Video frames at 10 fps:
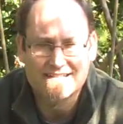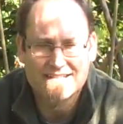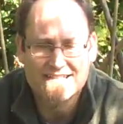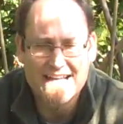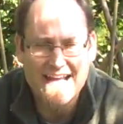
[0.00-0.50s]

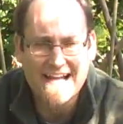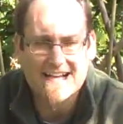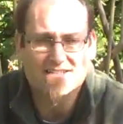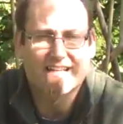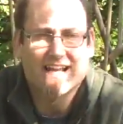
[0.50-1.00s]
Today
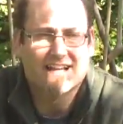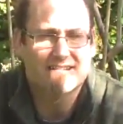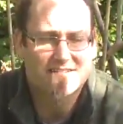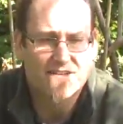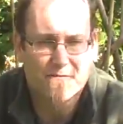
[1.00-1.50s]
I
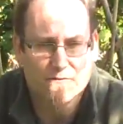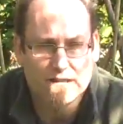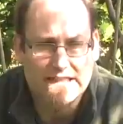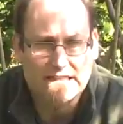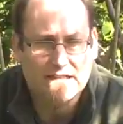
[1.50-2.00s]
stand
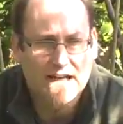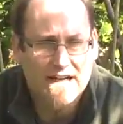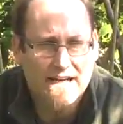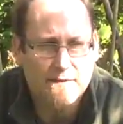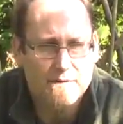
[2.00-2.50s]
differently.
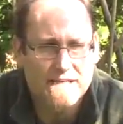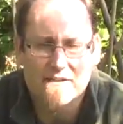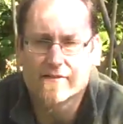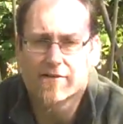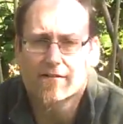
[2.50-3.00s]
I am a
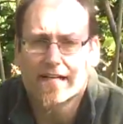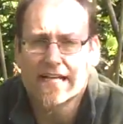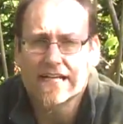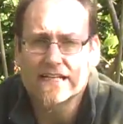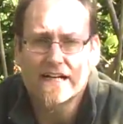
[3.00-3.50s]
healer,
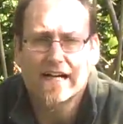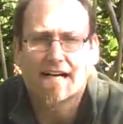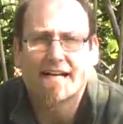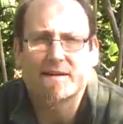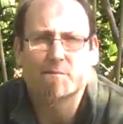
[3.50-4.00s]
and
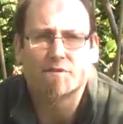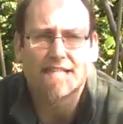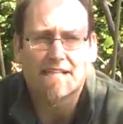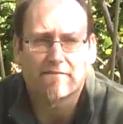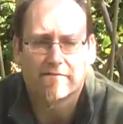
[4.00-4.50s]
I
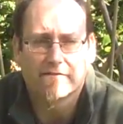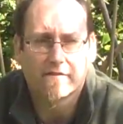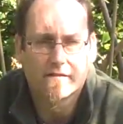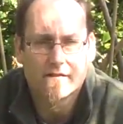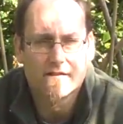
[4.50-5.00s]
believe
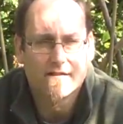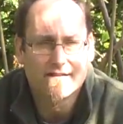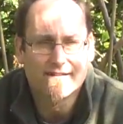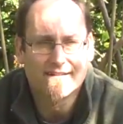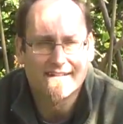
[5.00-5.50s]

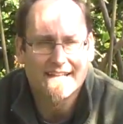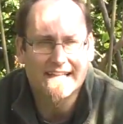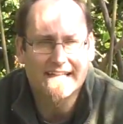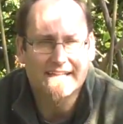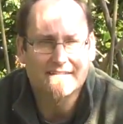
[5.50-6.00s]

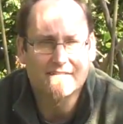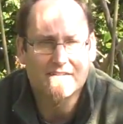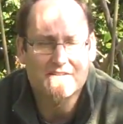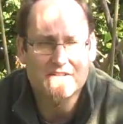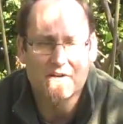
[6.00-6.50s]
in
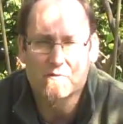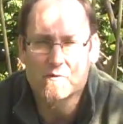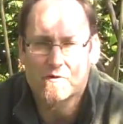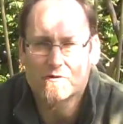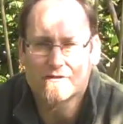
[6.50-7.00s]
the subtle
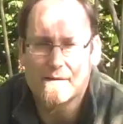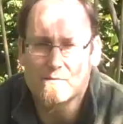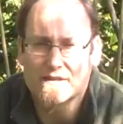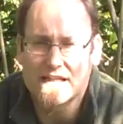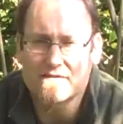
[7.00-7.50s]
world. I
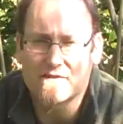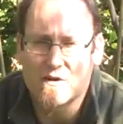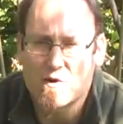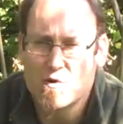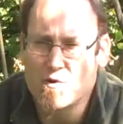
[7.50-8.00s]
believe
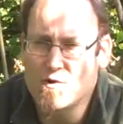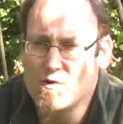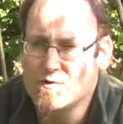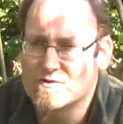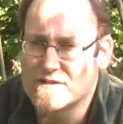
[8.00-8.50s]
in a
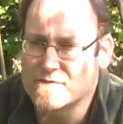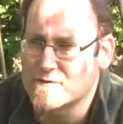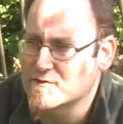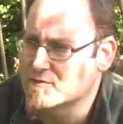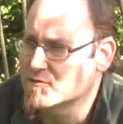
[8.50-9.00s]
whole
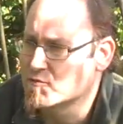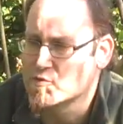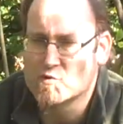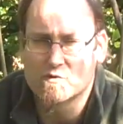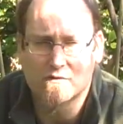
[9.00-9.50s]
different
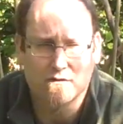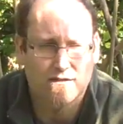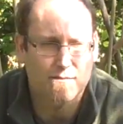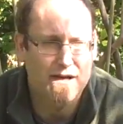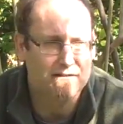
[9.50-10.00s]
rule
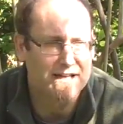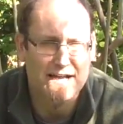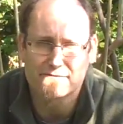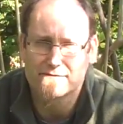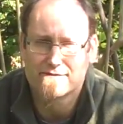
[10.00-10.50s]
about
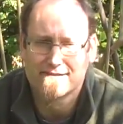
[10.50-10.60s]
life.